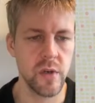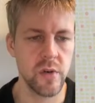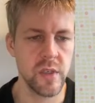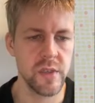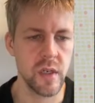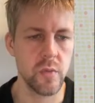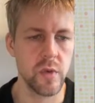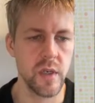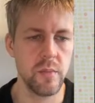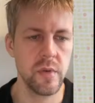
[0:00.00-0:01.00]
adding our
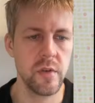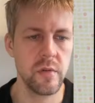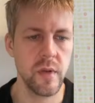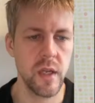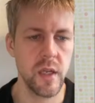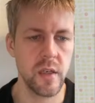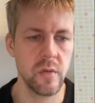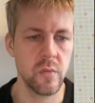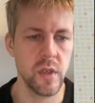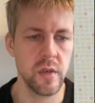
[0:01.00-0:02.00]
number, and
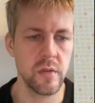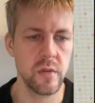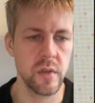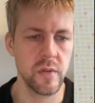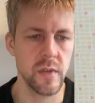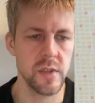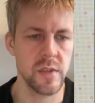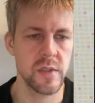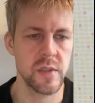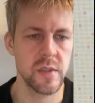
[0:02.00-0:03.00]
we are doing this
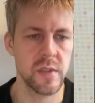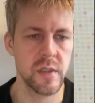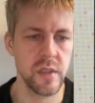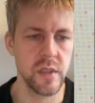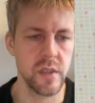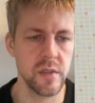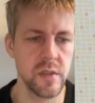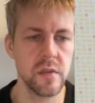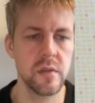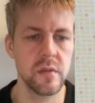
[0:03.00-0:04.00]
starting at
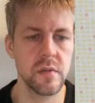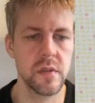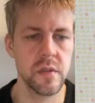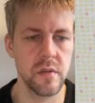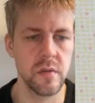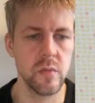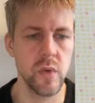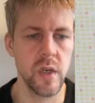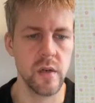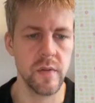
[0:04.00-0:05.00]
0. So
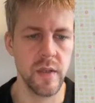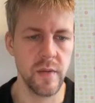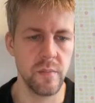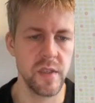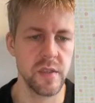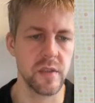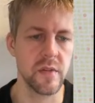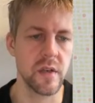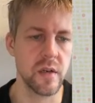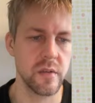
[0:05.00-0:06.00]
we are then appending the
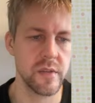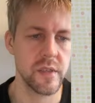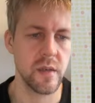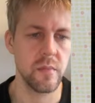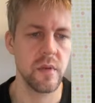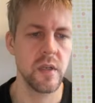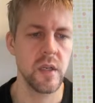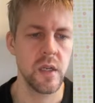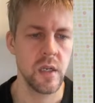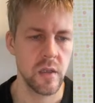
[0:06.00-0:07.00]
current sum.
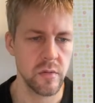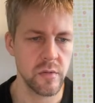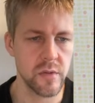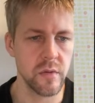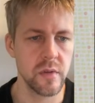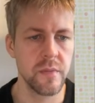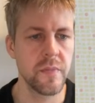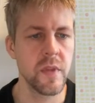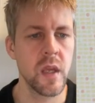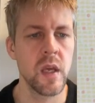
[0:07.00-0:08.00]
Looks good.
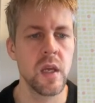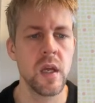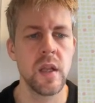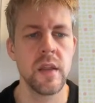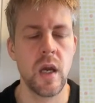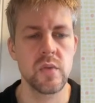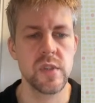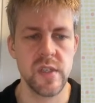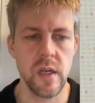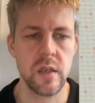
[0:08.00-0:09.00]
Now
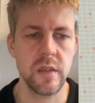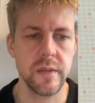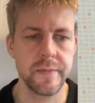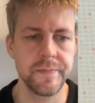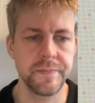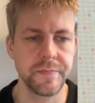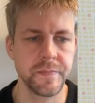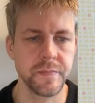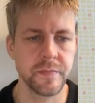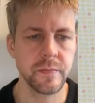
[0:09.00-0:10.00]
stack
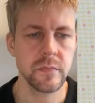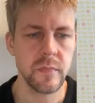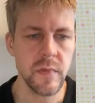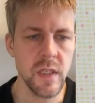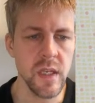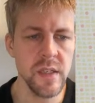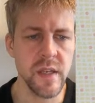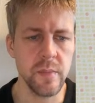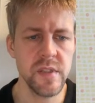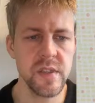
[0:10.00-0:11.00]
is
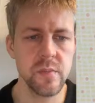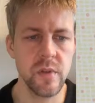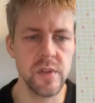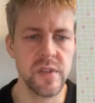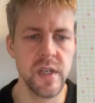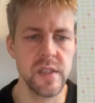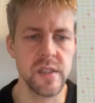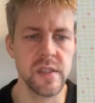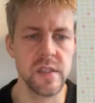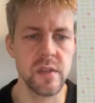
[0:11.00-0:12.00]
empty. Smallest size
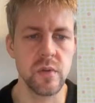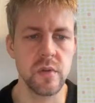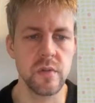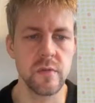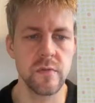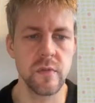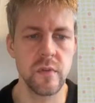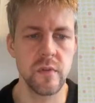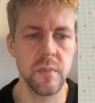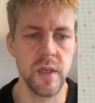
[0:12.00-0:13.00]
is equal to
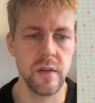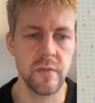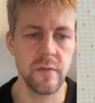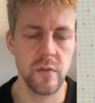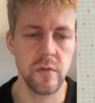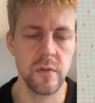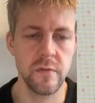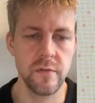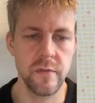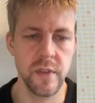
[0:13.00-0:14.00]
float
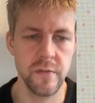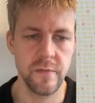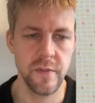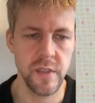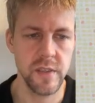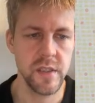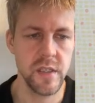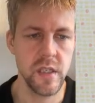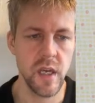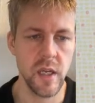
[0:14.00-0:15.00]
of
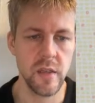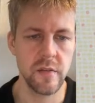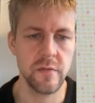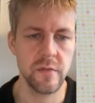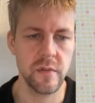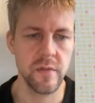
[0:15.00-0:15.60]
infinity, and for